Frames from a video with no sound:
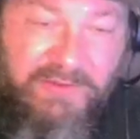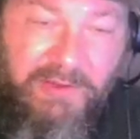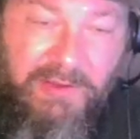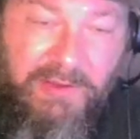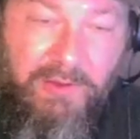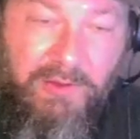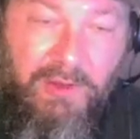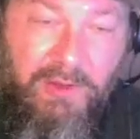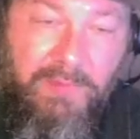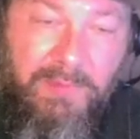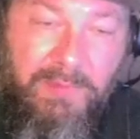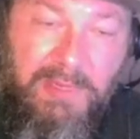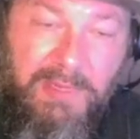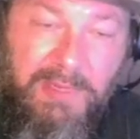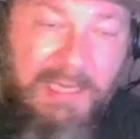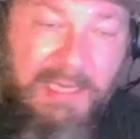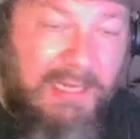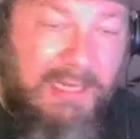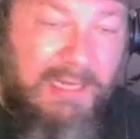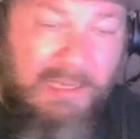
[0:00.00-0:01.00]
Cult, play
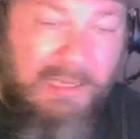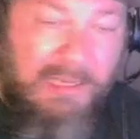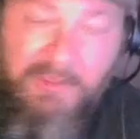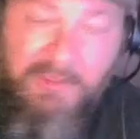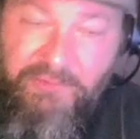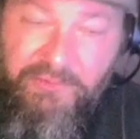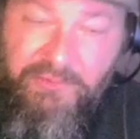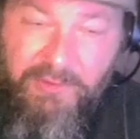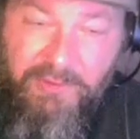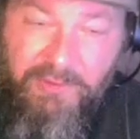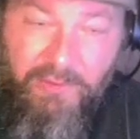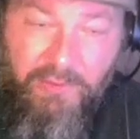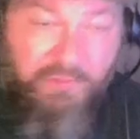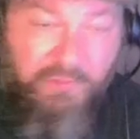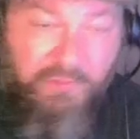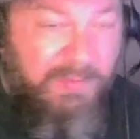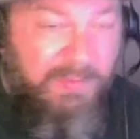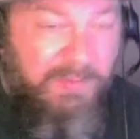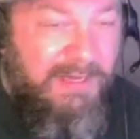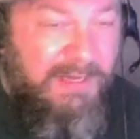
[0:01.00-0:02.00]
it into Custodes,
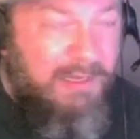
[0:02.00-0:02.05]
play it into